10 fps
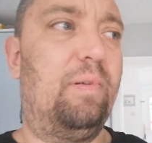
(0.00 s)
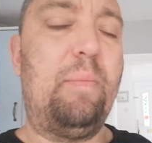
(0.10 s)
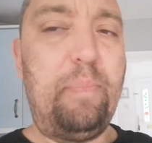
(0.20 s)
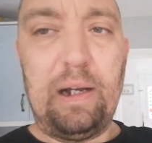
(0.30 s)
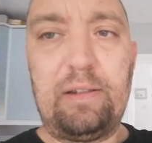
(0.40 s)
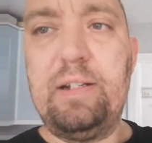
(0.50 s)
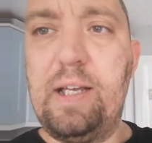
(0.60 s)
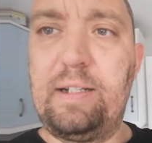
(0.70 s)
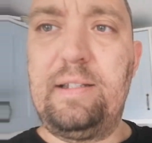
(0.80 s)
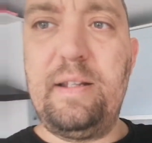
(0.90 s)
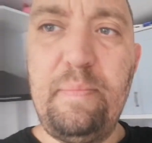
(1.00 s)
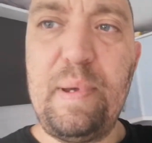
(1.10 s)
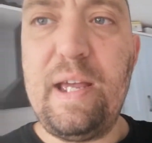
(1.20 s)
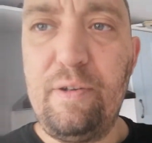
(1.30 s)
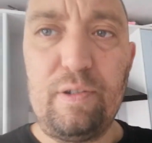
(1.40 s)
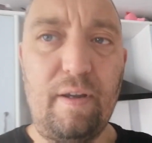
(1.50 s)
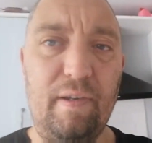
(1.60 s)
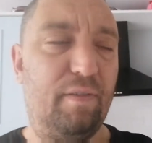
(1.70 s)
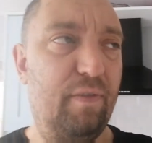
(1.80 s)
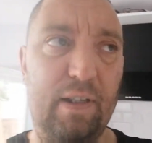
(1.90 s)
a button next to the bed or
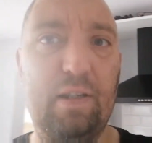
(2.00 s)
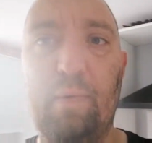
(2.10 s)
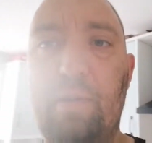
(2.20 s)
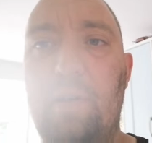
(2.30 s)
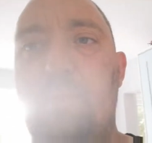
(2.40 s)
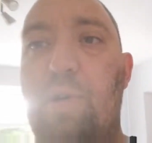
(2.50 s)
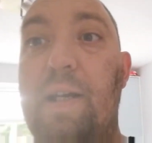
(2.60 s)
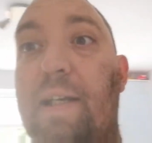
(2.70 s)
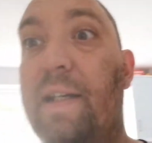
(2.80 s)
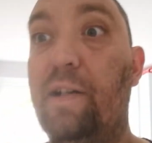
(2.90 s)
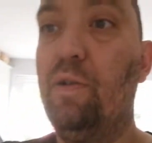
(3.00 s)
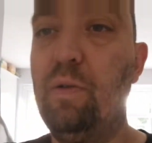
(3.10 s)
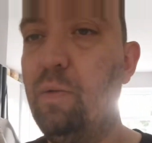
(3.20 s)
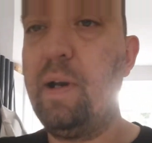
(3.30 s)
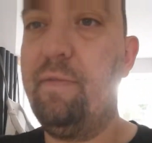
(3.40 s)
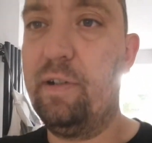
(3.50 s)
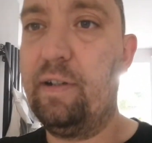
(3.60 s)
something if you think someone's like breaking in or whatever,